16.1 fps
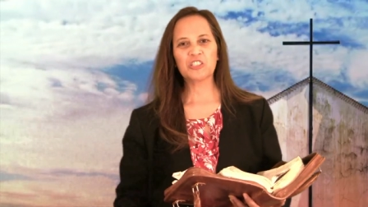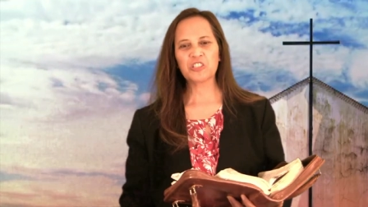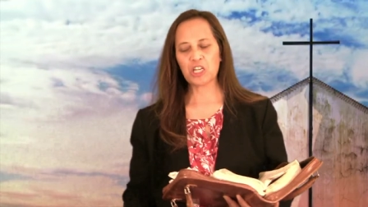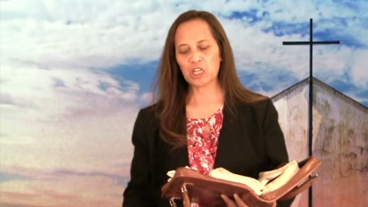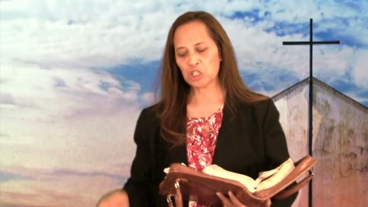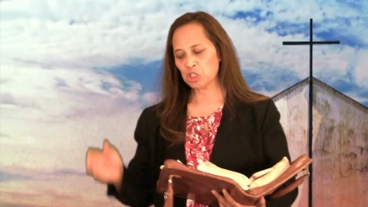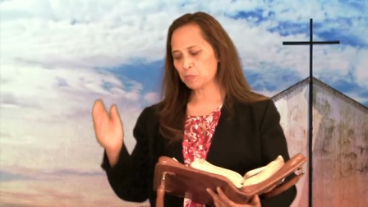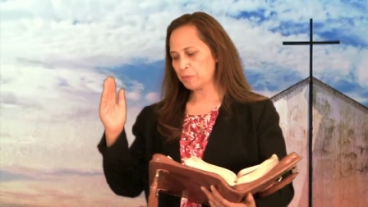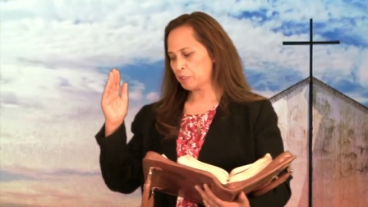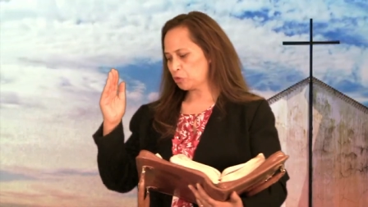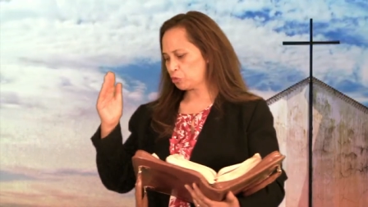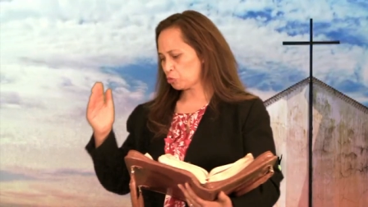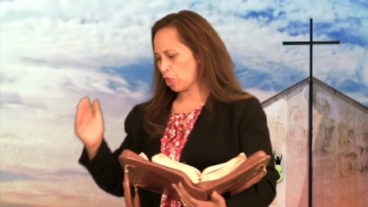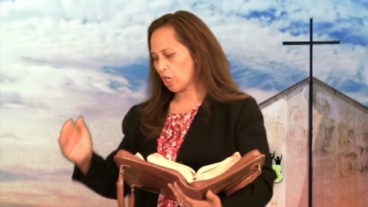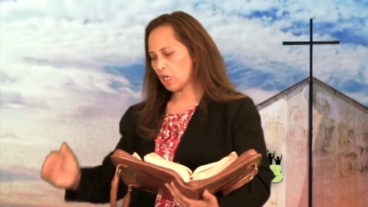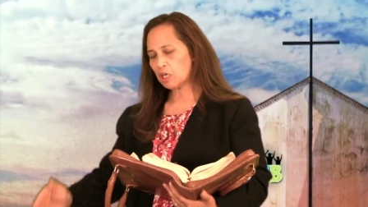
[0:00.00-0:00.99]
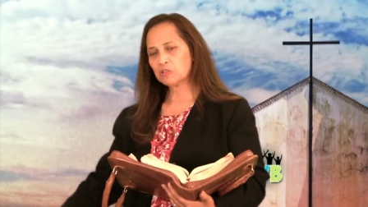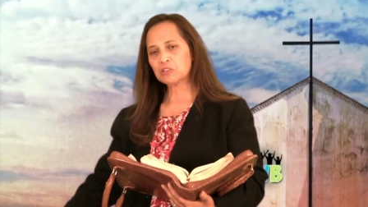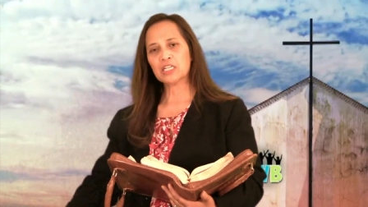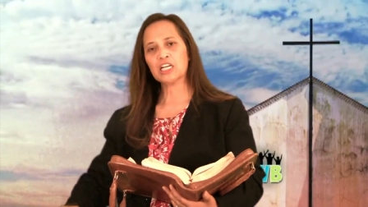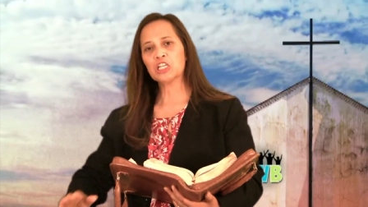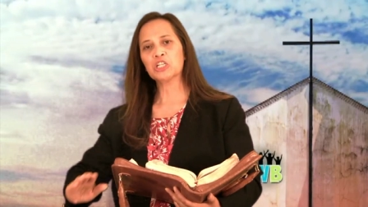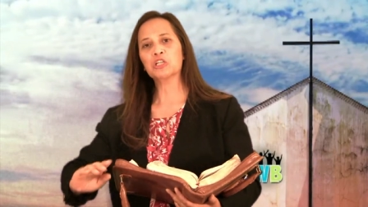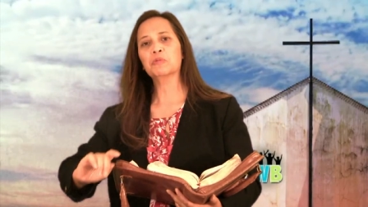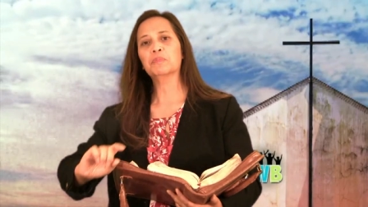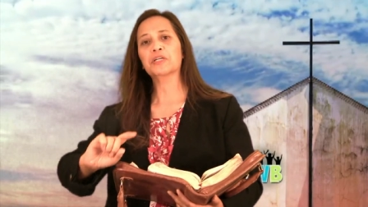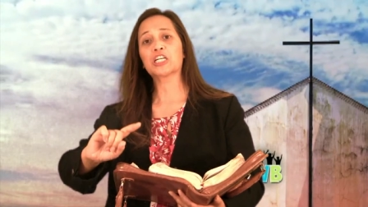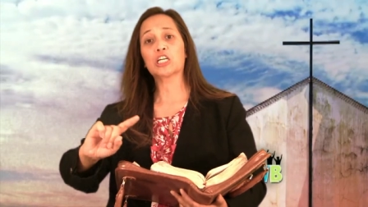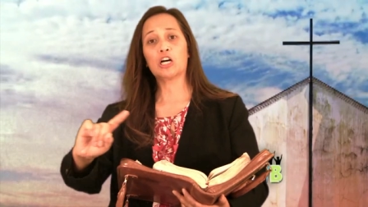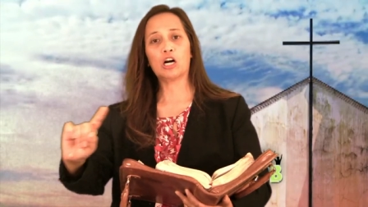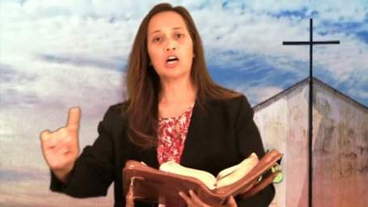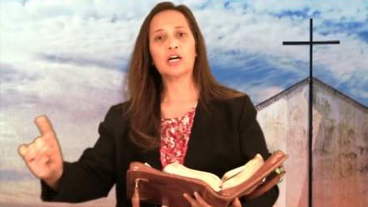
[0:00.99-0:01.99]
That he'll be drowned and he'll be
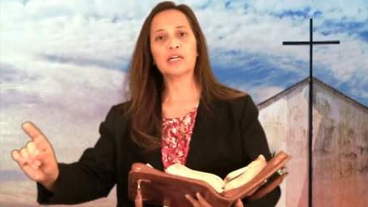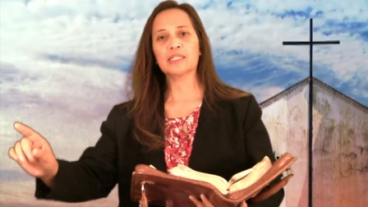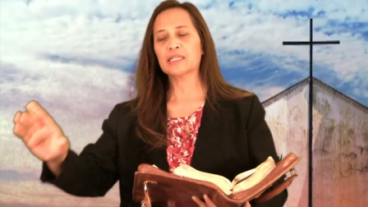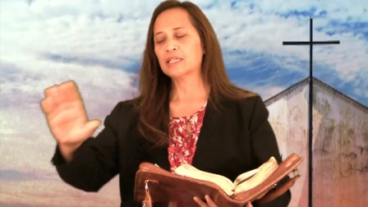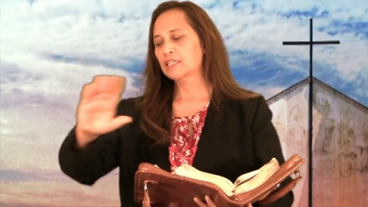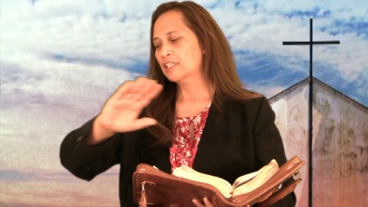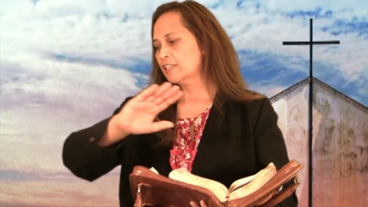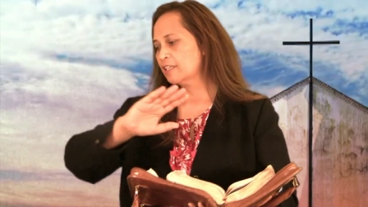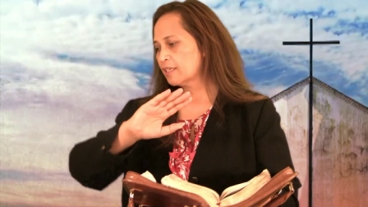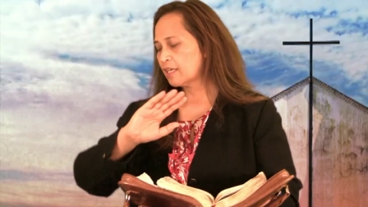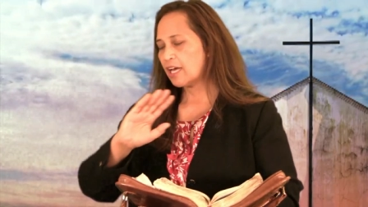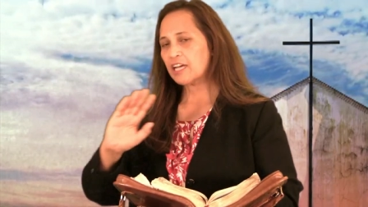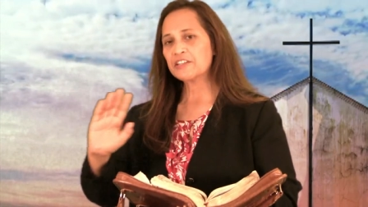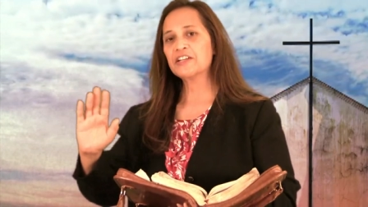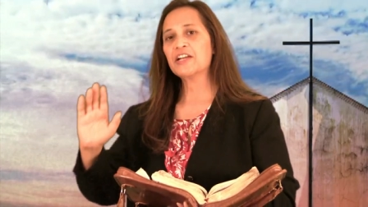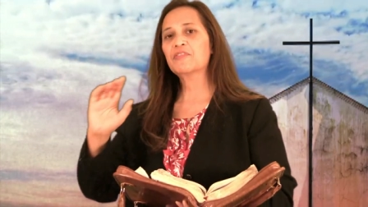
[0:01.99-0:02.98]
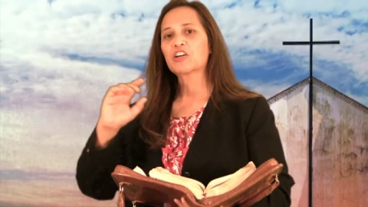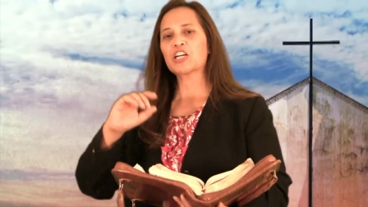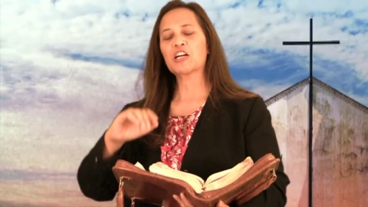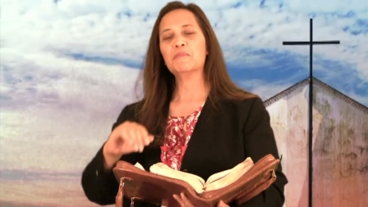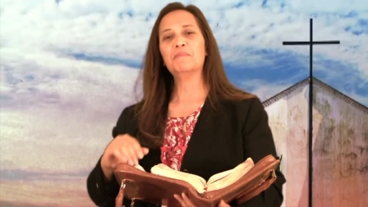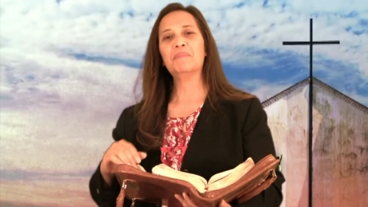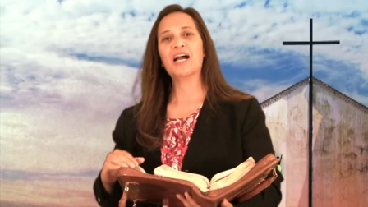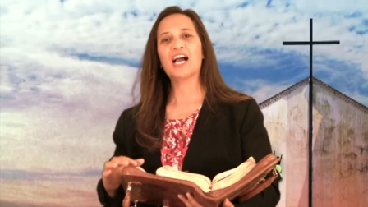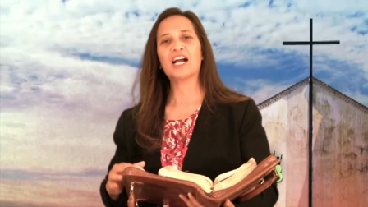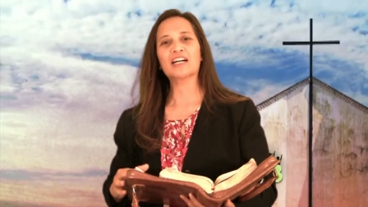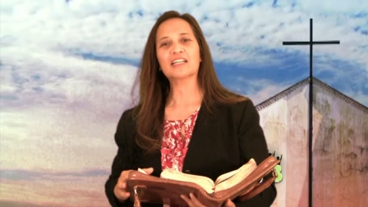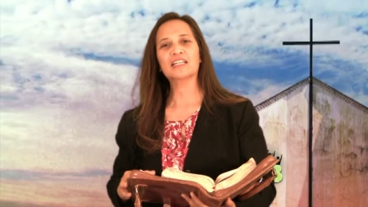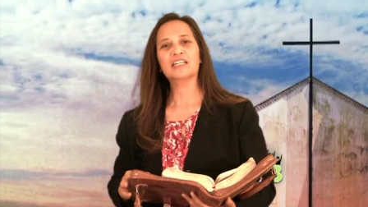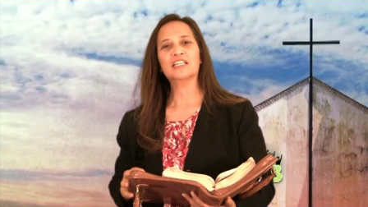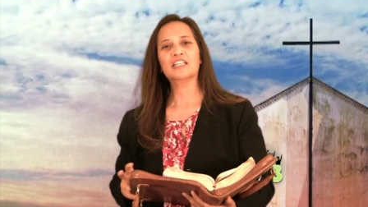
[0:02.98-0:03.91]
gone and never come back.